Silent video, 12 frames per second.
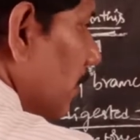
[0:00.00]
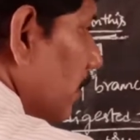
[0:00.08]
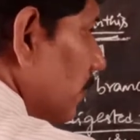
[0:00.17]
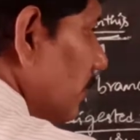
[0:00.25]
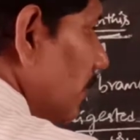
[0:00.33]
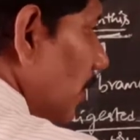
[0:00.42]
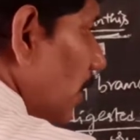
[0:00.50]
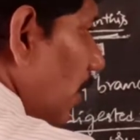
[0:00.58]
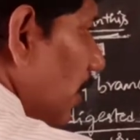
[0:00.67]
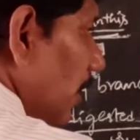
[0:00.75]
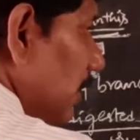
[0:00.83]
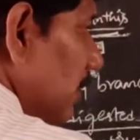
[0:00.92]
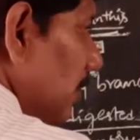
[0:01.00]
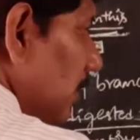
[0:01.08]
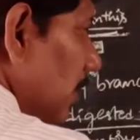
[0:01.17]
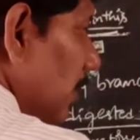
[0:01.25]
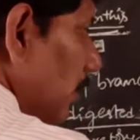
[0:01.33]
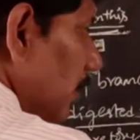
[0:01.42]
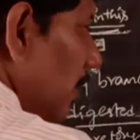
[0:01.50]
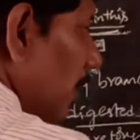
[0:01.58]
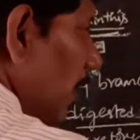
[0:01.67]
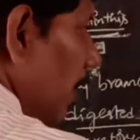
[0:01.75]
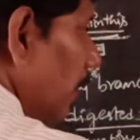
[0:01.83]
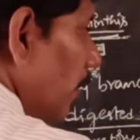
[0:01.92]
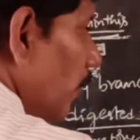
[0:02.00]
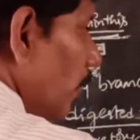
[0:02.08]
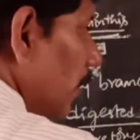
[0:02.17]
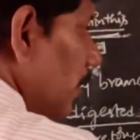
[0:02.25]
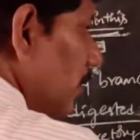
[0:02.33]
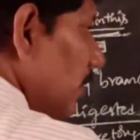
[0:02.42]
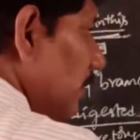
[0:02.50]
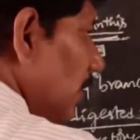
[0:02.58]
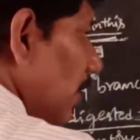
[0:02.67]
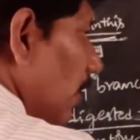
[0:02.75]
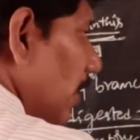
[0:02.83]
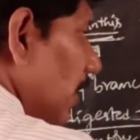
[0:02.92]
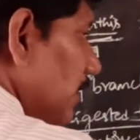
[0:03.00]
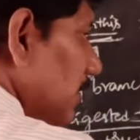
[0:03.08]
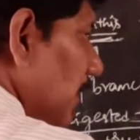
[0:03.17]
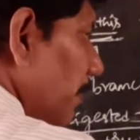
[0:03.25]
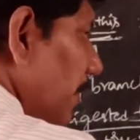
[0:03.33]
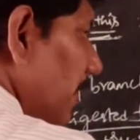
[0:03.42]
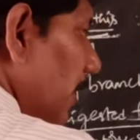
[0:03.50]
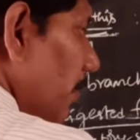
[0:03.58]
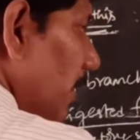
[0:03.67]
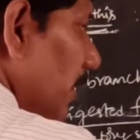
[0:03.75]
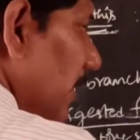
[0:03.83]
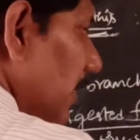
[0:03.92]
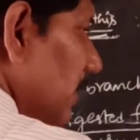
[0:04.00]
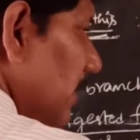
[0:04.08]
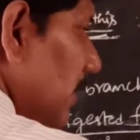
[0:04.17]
these are called as these are called as epidermal layers.